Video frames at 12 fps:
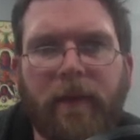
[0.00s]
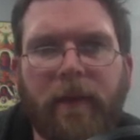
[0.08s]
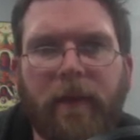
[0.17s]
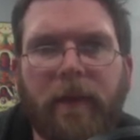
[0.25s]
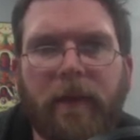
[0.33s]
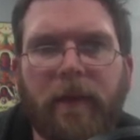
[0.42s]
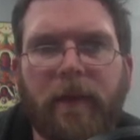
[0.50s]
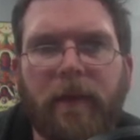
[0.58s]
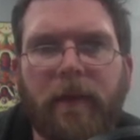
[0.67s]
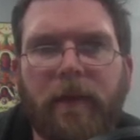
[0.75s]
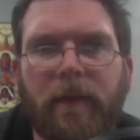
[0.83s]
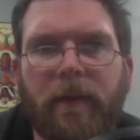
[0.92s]

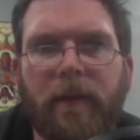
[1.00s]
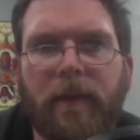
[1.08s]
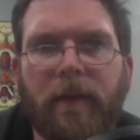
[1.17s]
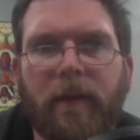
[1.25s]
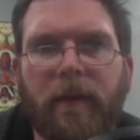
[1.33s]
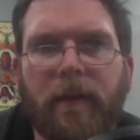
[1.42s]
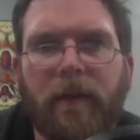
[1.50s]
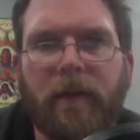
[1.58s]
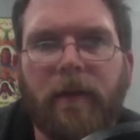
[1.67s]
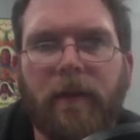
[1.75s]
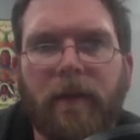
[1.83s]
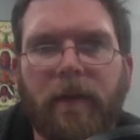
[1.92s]

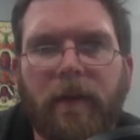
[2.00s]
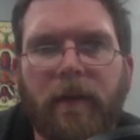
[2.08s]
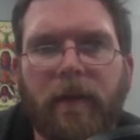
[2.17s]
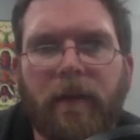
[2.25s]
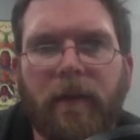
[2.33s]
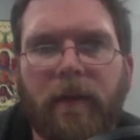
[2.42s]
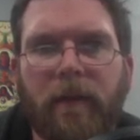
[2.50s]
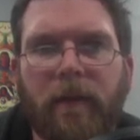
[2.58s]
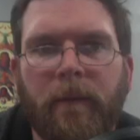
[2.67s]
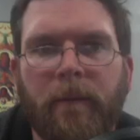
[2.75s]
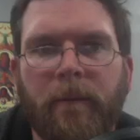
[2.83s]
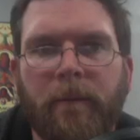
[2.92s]

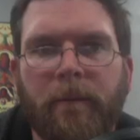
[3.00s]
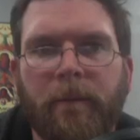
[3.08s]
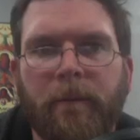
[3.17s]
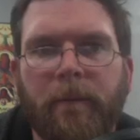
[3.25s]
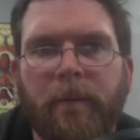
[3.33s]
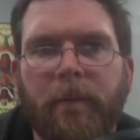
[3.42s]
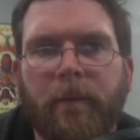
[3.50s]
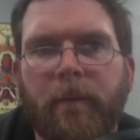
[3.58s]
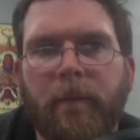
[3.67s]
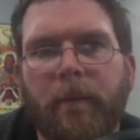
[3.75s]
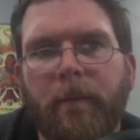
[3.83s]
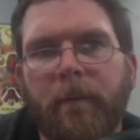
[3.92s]

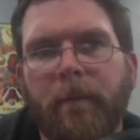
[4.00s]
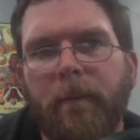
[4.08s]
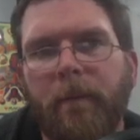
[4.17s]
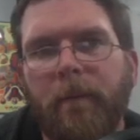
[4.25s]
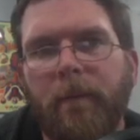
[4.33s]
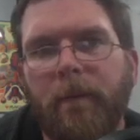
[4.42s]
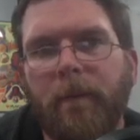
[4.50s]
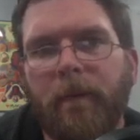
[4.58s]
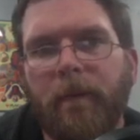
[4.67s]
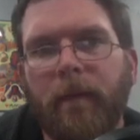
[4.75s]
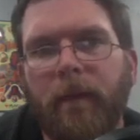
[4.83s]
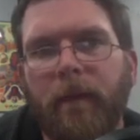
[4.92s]

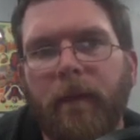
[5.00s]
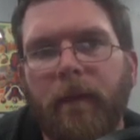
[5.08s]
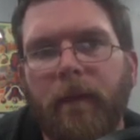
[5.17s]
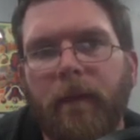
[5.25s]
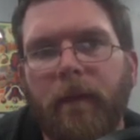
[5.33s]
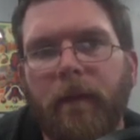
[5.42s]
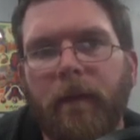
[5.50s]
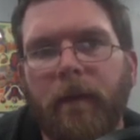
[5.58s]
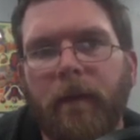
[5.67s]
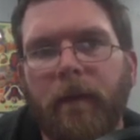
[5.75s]
(silence)